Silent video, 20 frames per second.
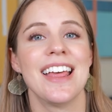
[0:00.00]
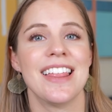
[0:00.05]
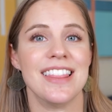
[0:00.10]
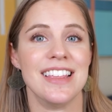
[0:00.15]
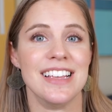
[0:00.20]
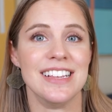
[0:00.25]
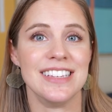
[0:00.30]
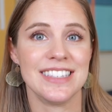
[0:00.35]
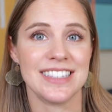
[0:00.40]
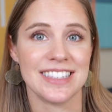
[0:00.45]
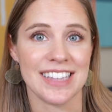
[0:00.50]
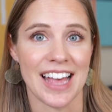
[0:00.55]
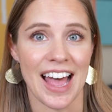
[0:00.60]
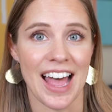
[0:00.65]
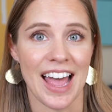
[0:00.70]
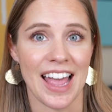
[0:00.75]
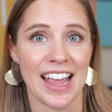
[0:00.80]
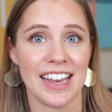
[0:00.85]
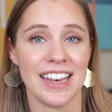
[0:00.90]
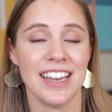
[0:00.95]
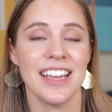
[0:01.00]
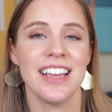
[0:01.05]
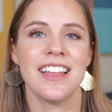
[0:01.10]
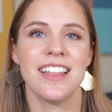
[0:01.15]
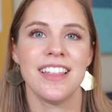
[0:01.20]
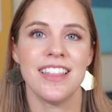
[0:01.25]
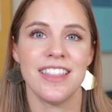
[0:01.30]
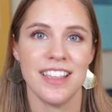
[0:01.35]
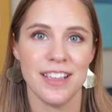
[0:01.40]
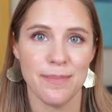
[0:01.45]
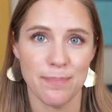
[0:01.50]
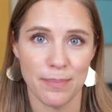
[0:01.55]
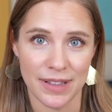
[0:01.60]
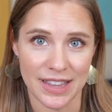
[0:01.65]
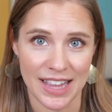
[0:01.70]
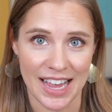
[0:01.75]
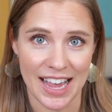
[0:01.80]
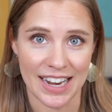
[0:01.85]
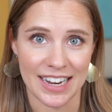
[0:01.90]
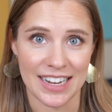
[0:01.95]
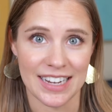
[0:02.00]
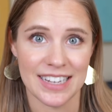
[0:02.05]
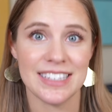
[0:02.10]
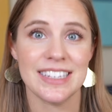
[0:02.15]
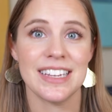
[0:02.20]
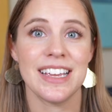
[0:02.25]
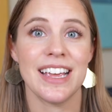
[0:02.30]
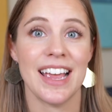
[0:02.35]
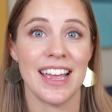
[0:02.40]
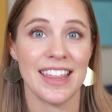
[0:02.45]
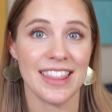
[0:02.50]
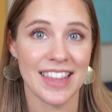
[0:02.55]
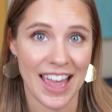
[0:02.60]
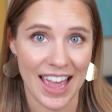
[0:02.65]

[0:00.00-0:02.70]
the sign, the planet, and the